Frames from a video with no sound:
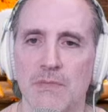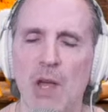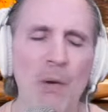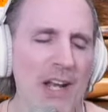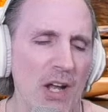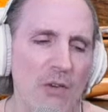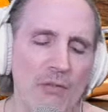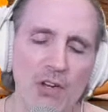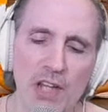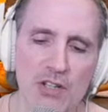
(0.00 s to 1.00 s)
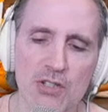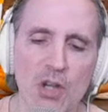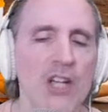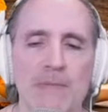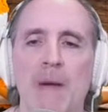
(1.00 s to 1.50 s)
I know Verlander's
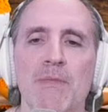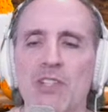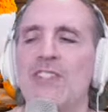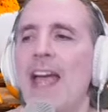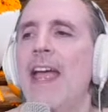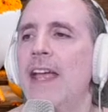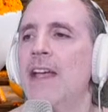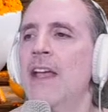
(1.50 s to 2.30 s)
awesome. I'm just saying